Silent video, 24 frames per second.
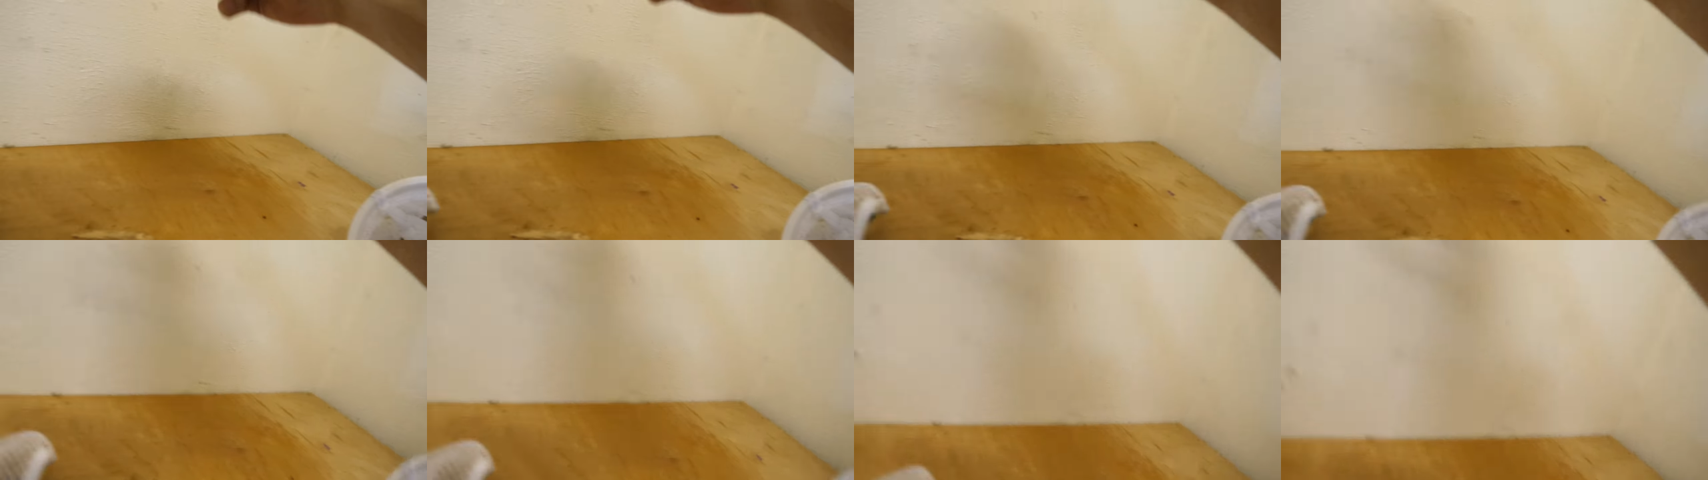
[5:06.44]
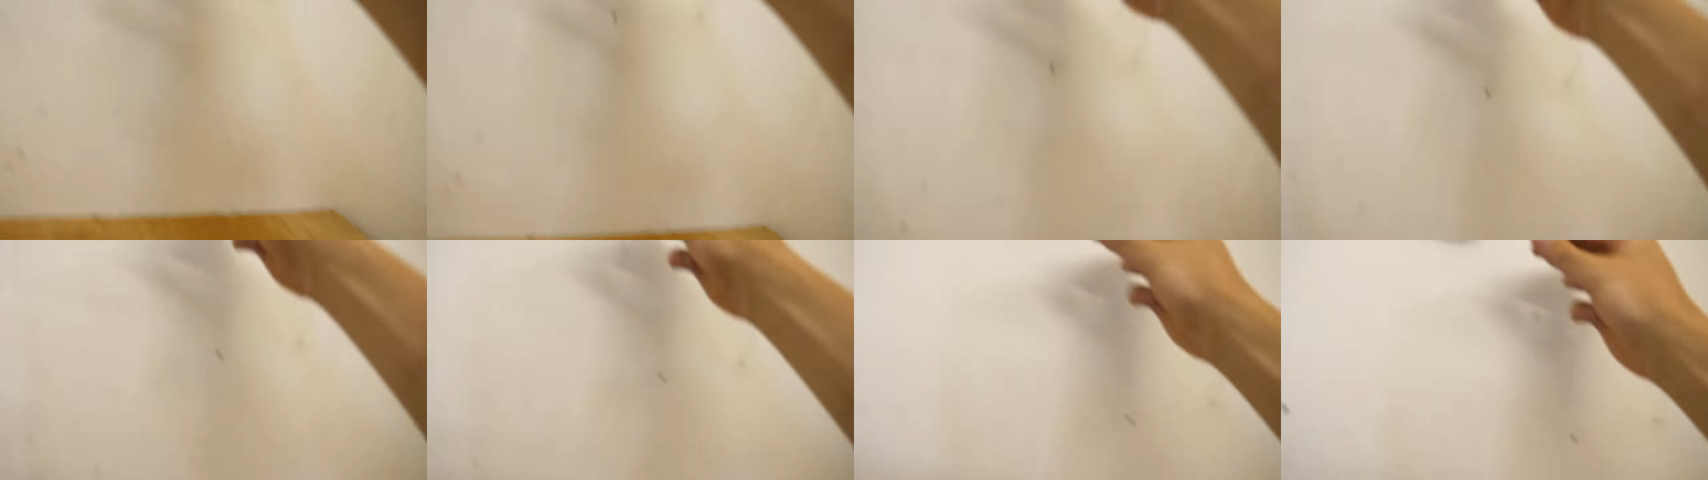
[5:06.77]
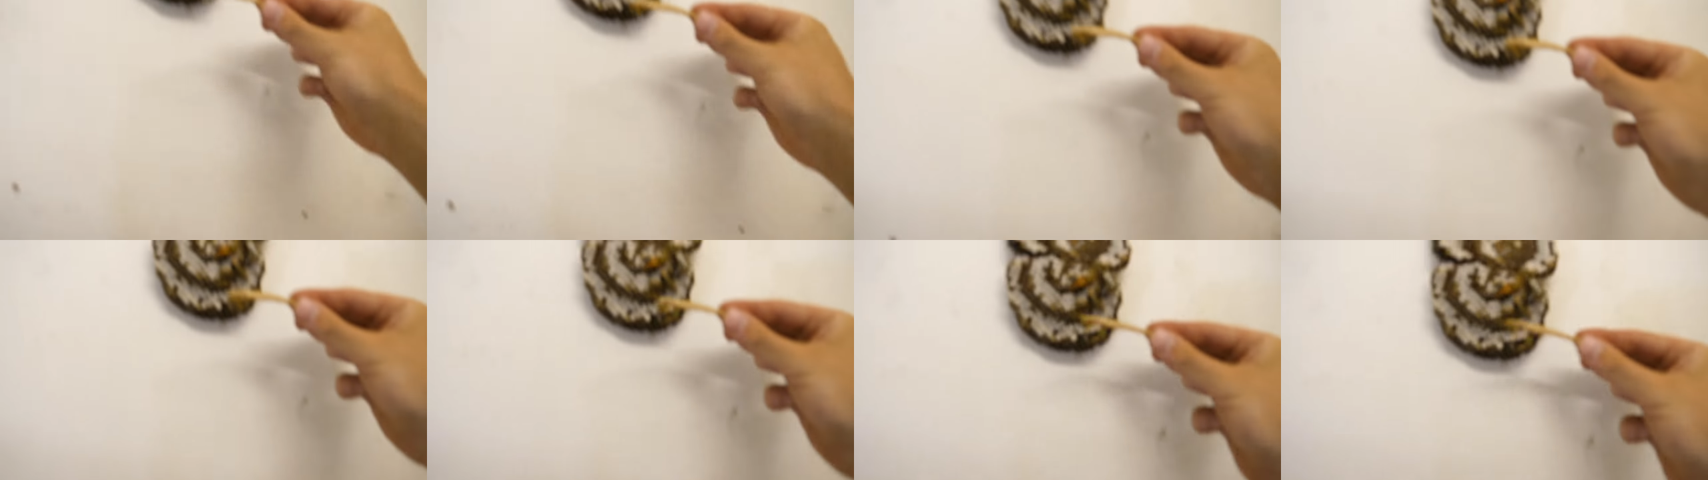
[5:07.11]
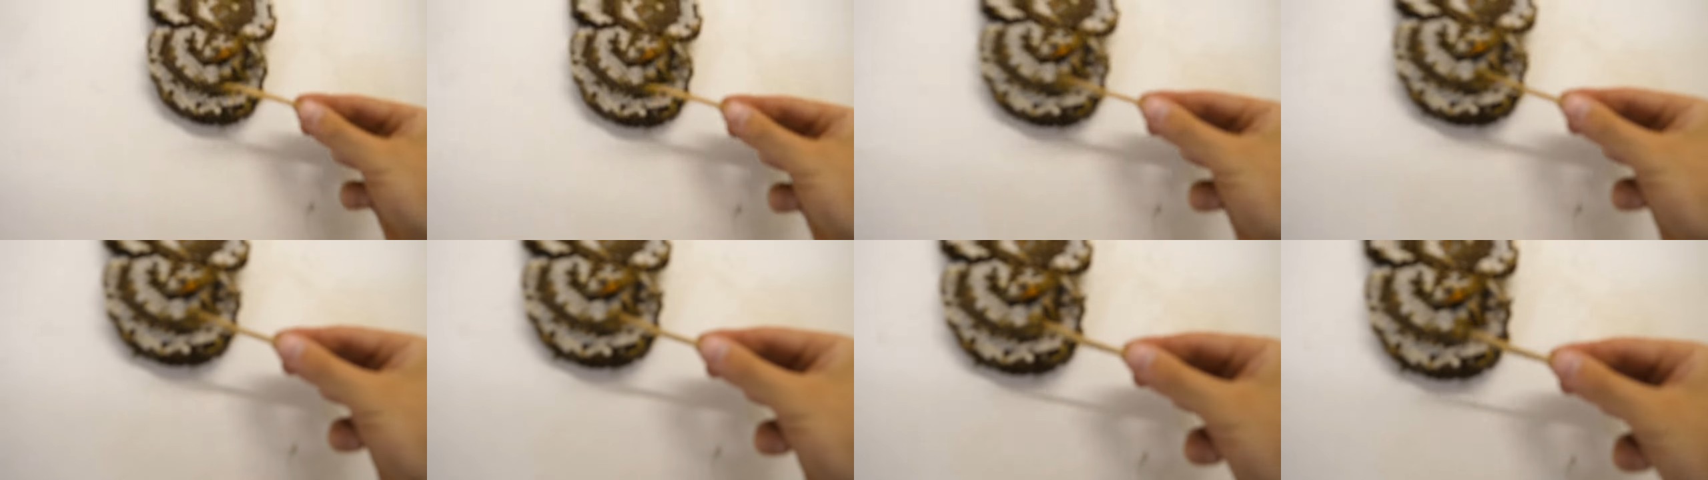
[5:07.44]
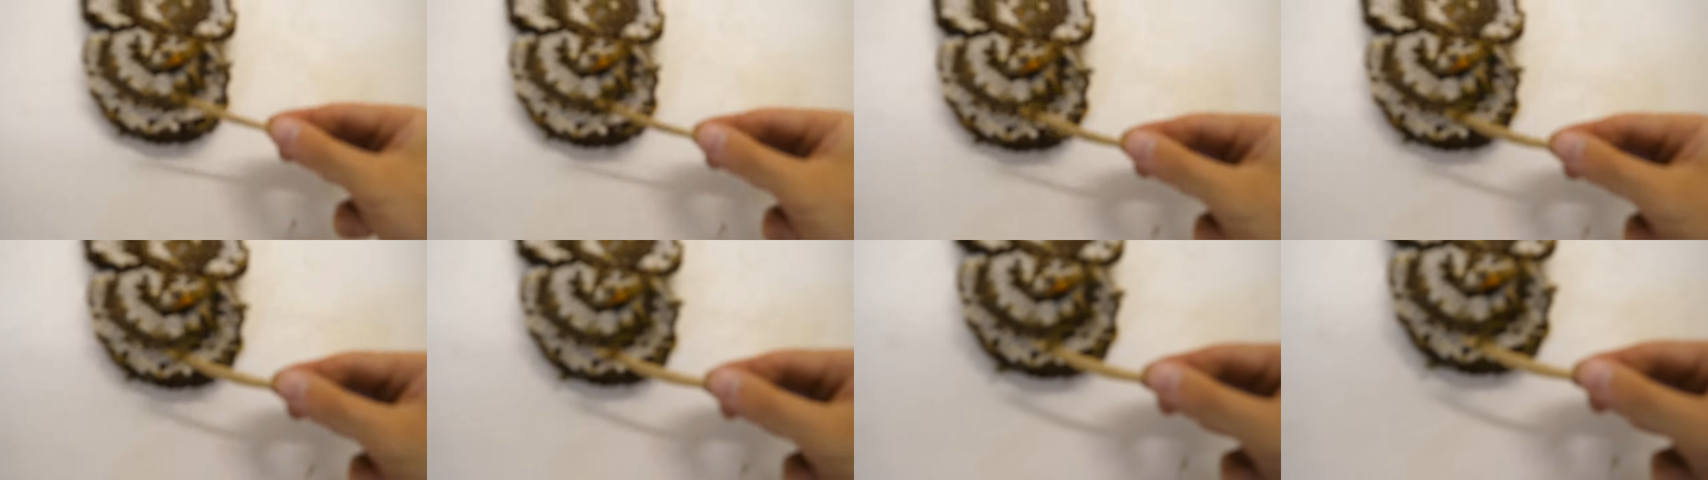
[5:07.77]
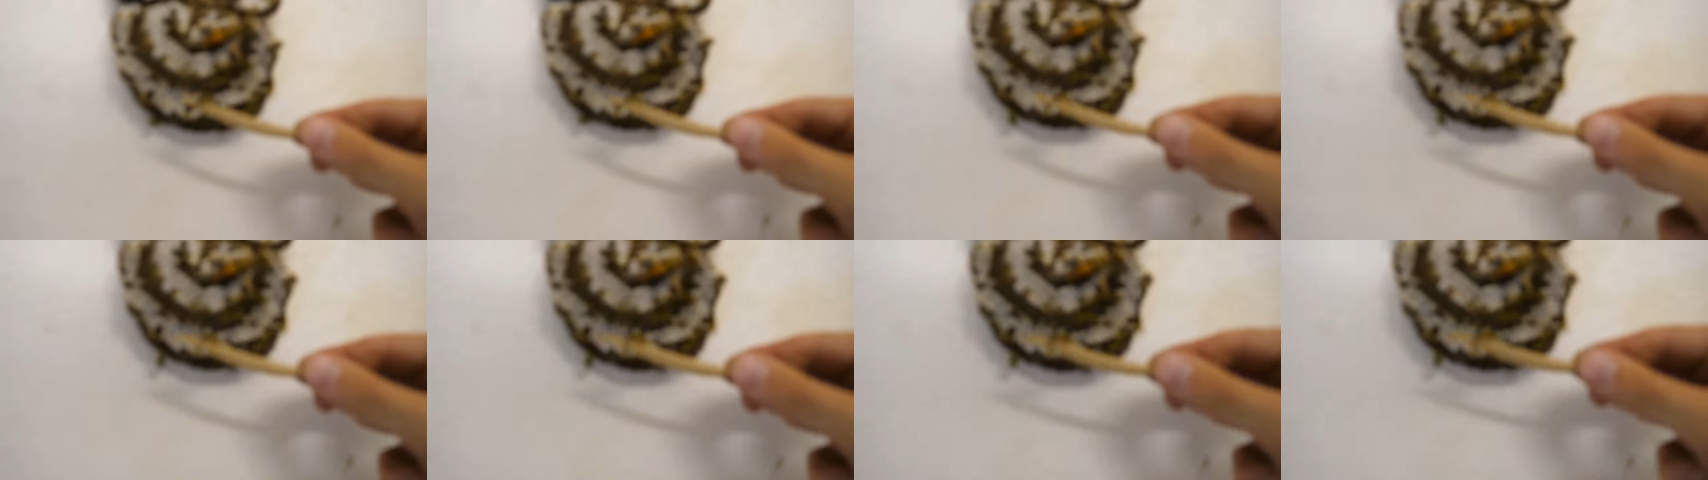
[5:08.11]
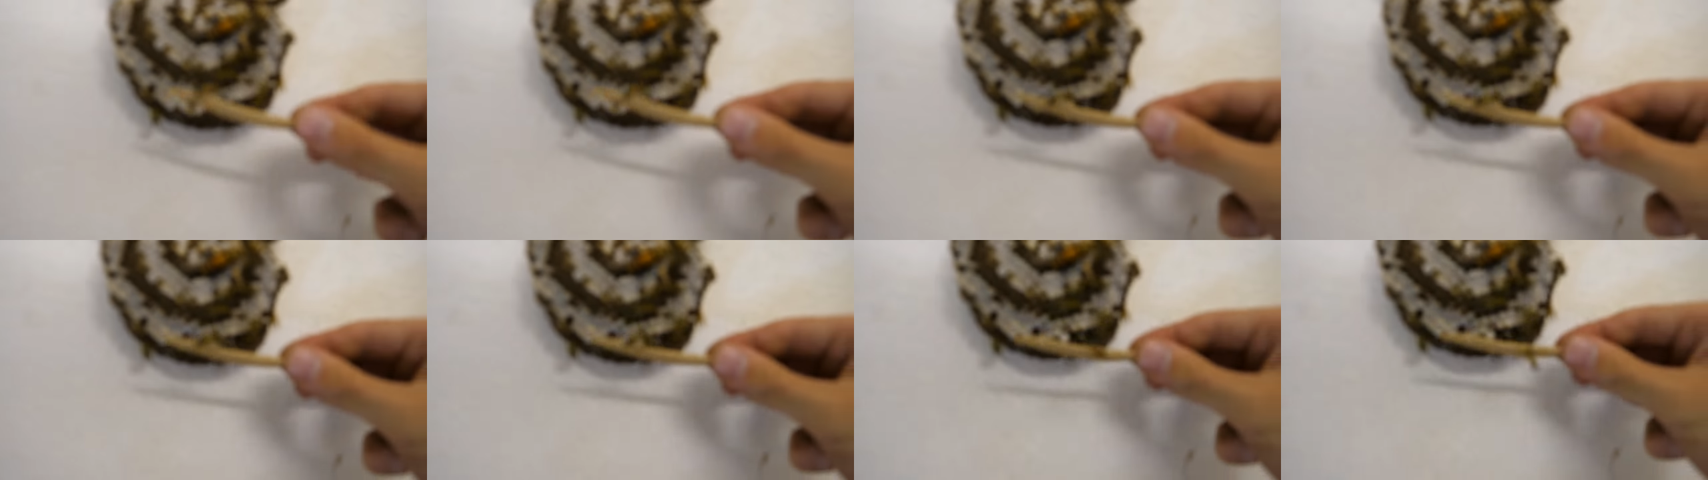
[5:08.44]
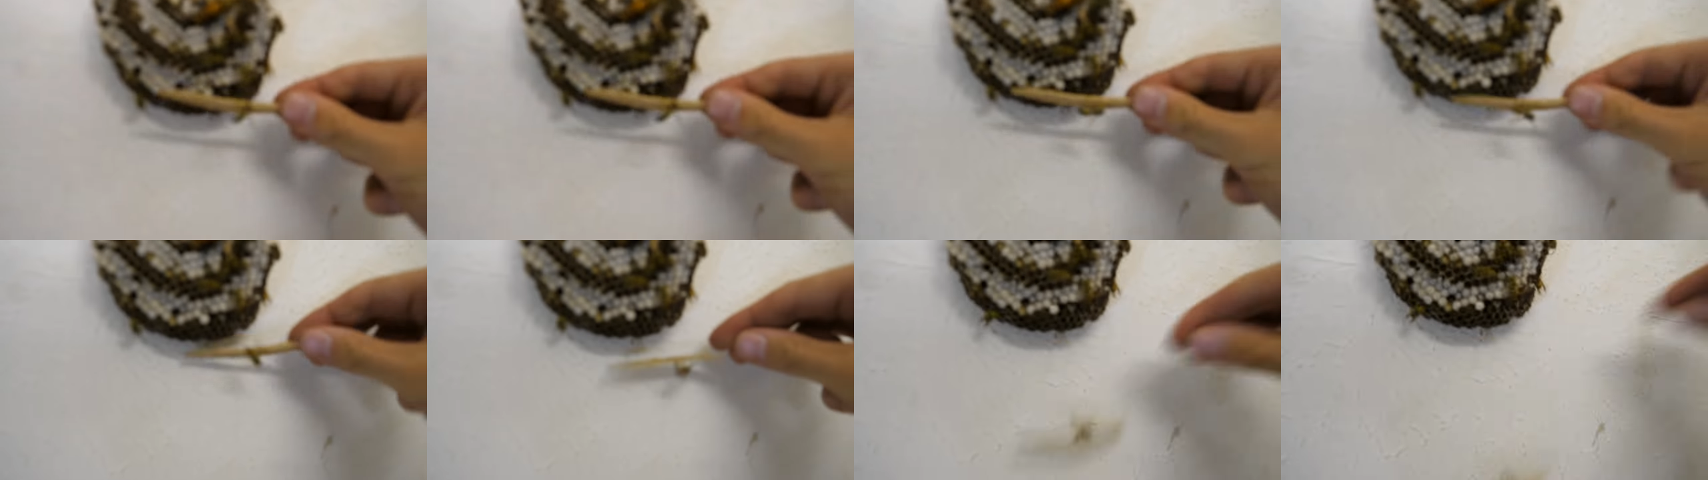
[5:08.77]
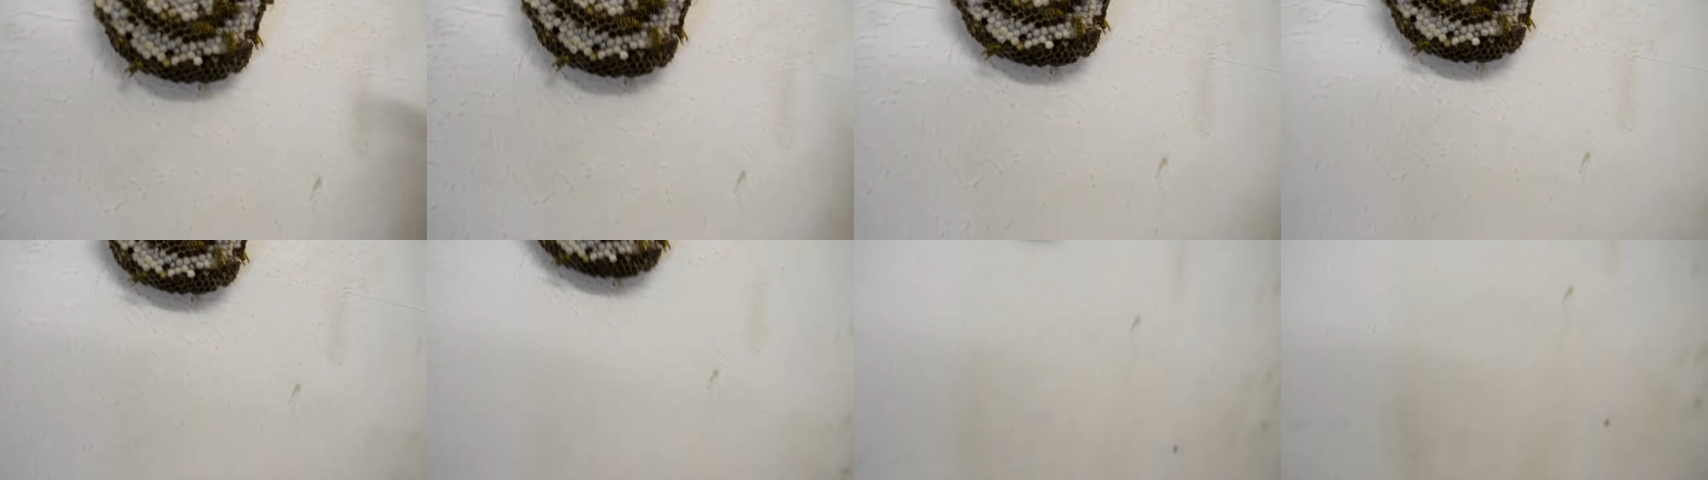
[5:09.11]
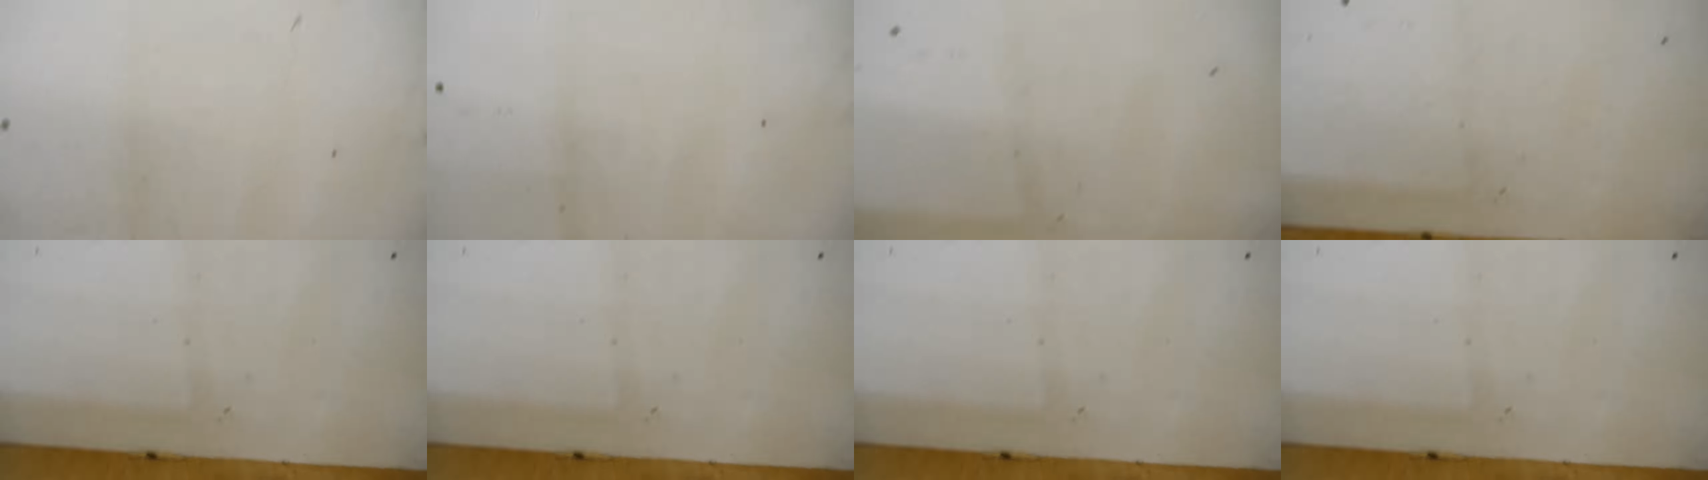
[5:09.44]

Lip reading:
(no speaker visible)